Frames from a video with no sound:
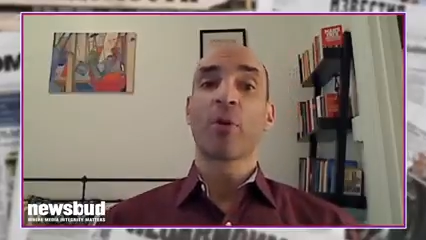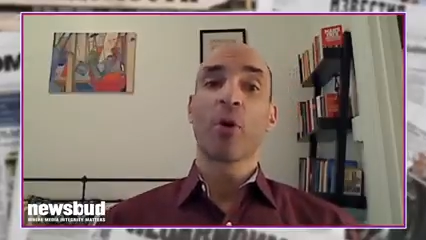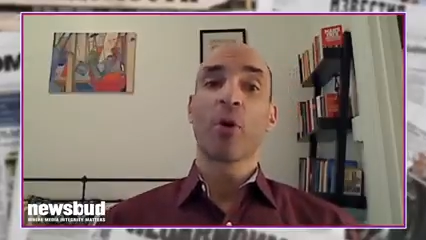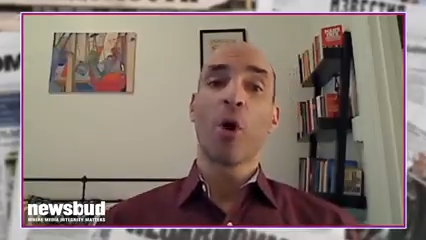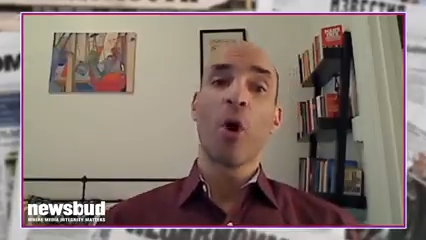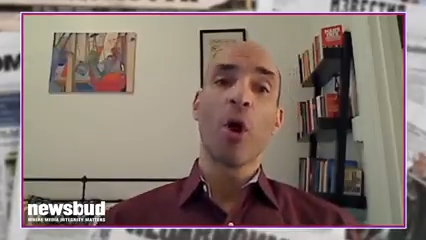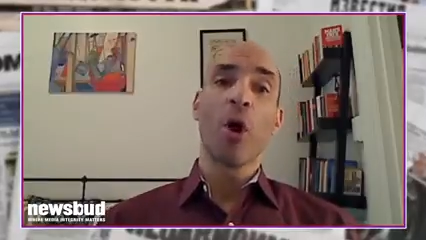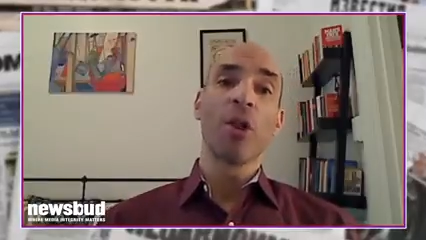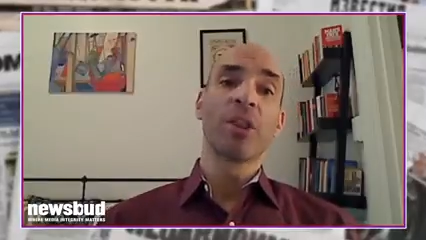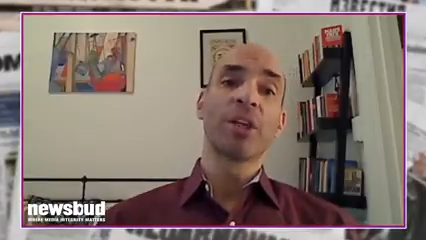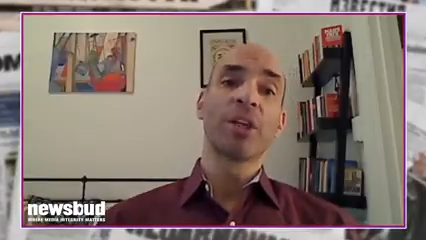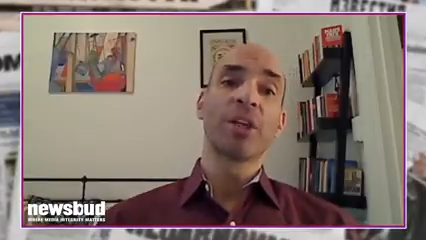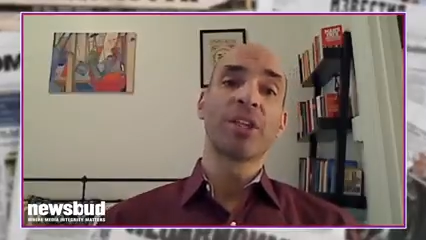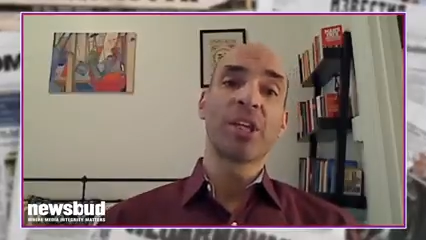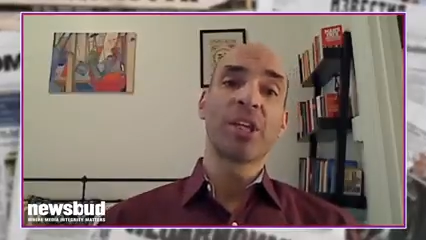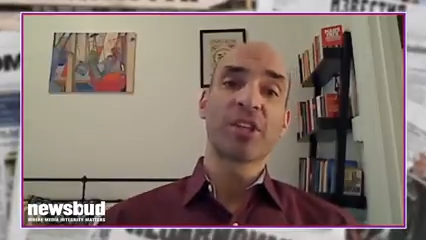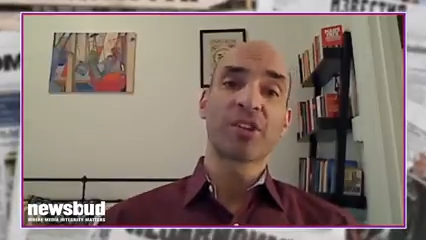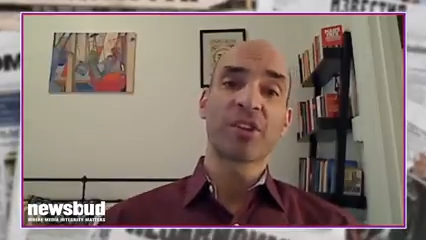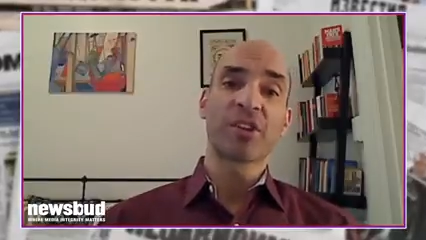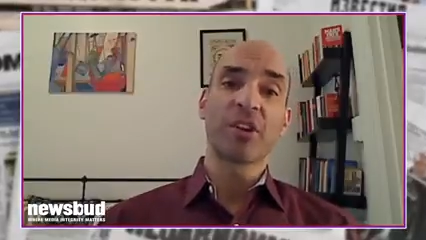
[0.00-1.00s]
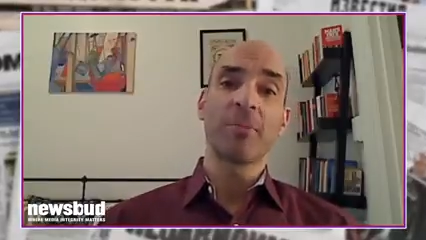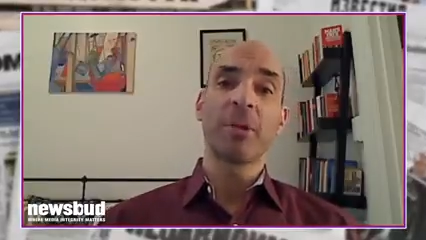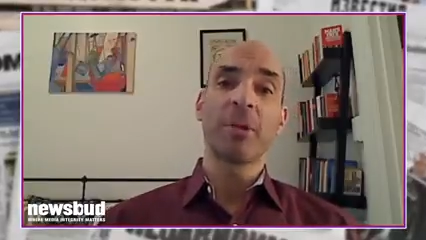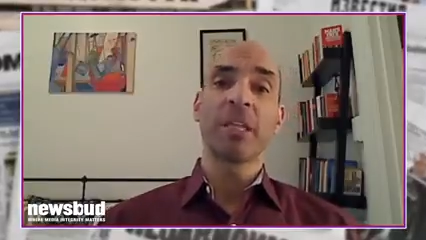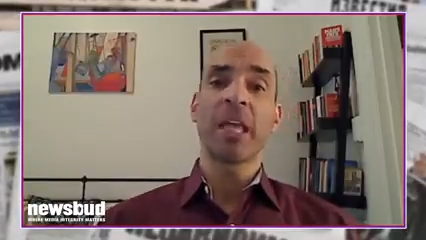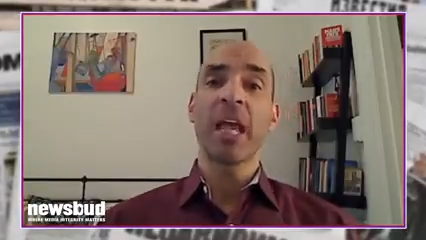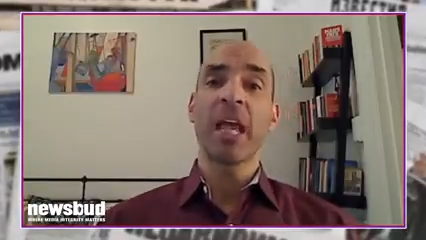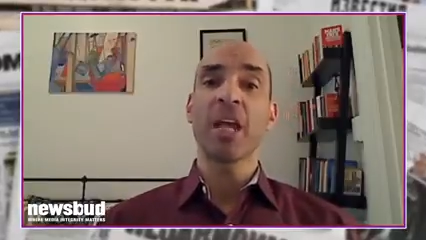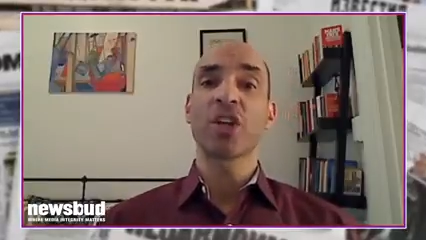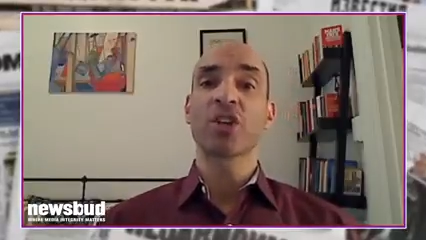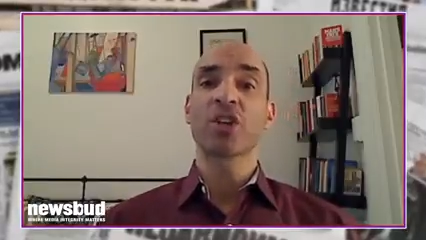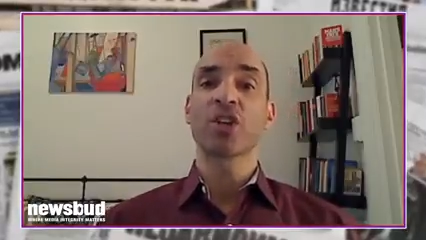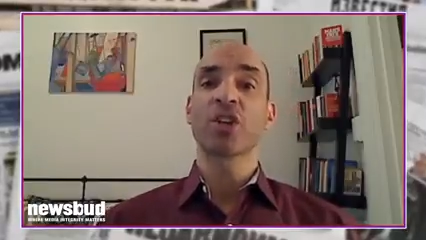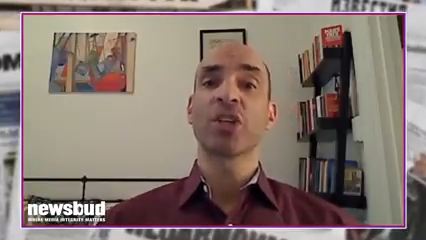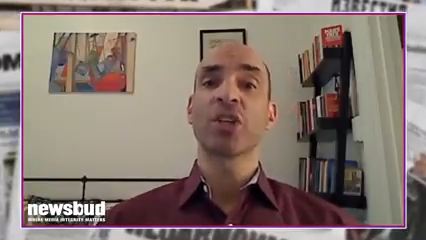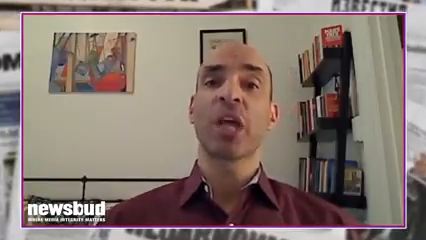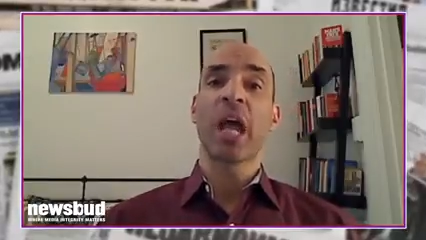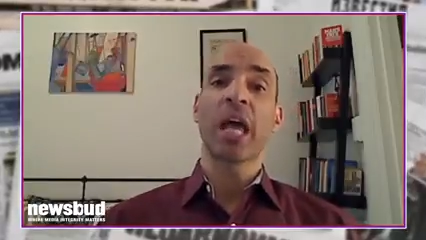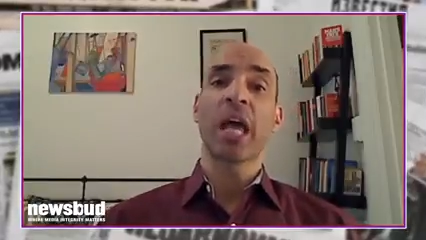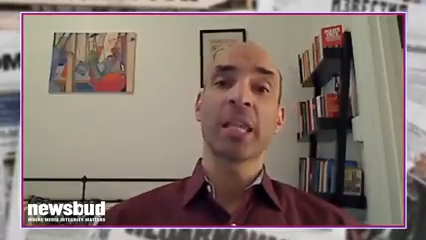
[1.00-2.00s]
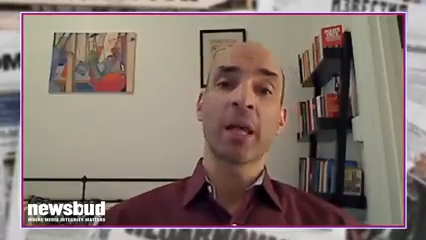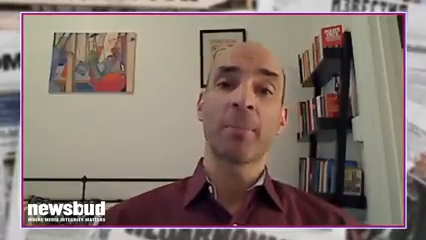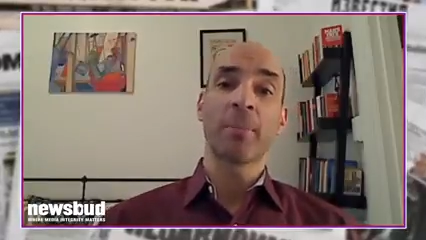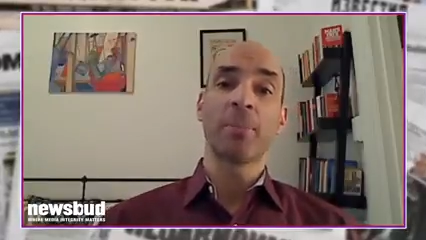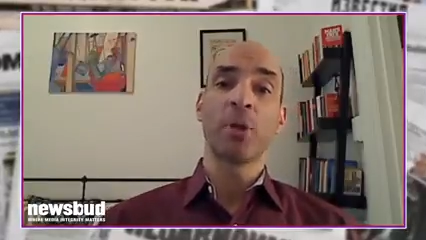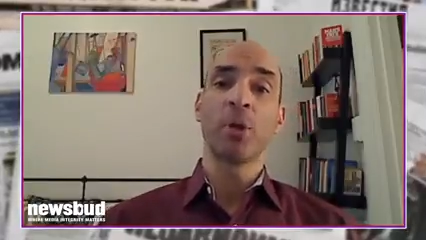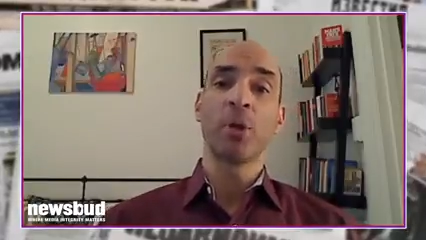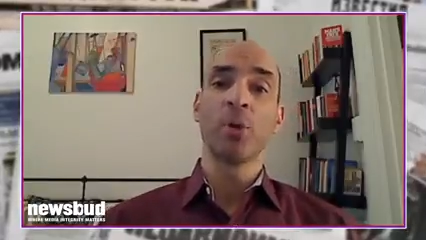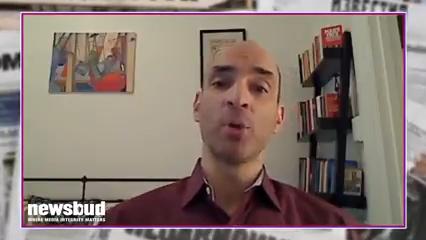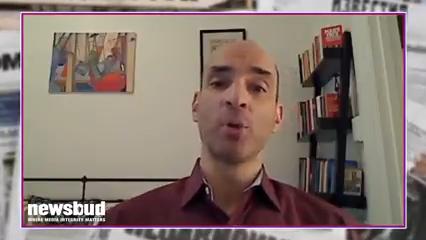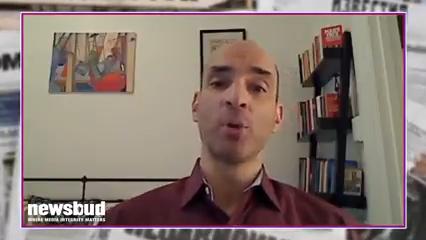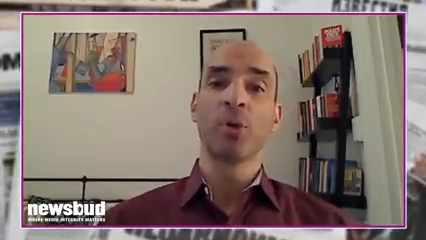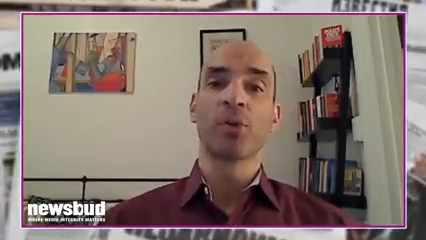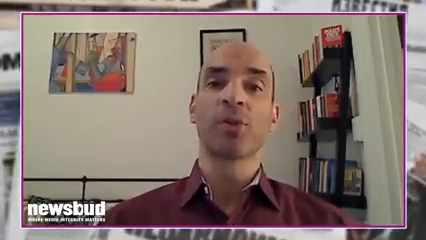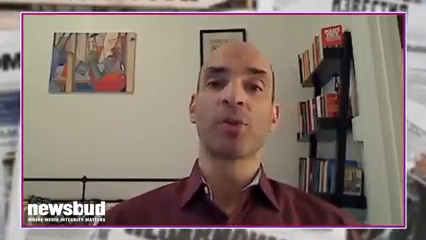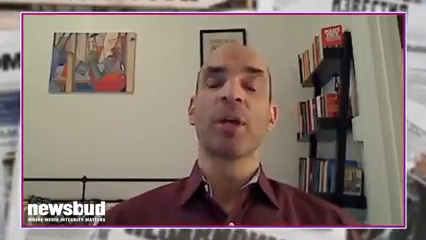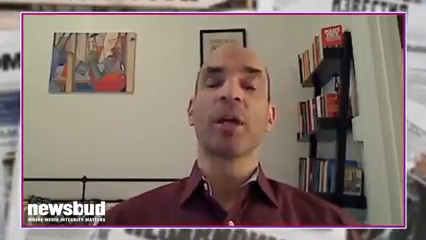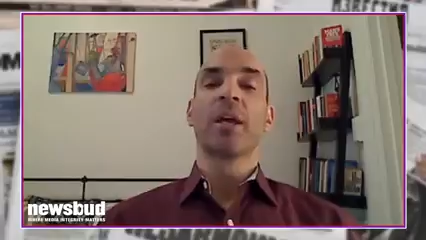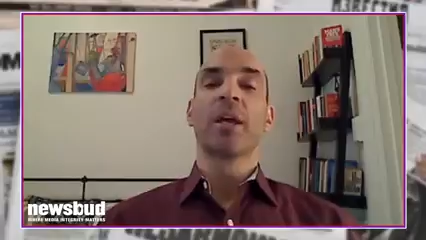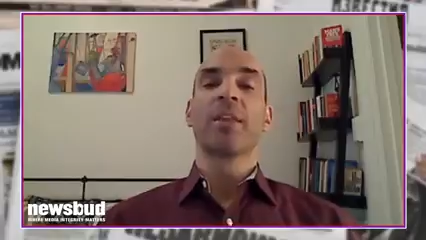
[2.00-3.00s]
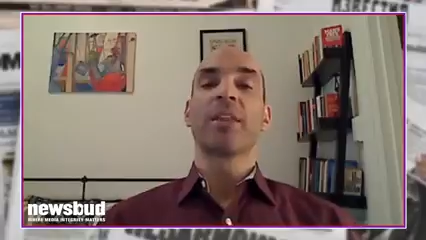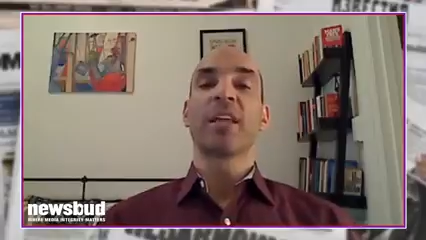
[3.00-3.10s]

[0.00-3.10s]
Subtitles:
for all the discrimination and abuse